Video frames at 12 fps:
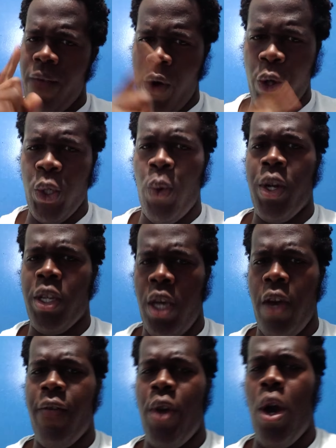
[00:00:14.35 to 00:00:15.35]
First, I want to
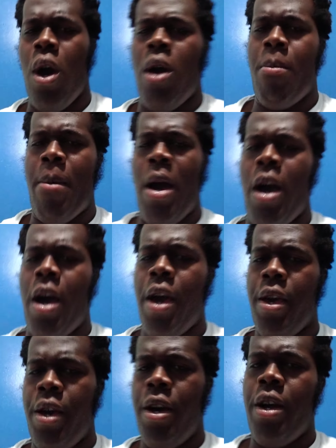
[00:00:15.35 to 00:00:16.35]
give y'all
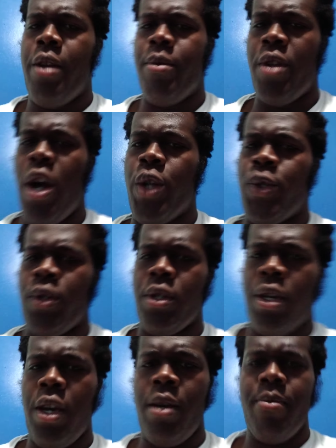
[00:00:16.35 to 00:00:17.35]
my thoughts on
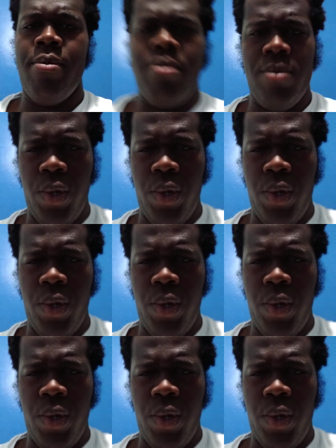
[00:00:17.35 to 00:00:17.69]
the game.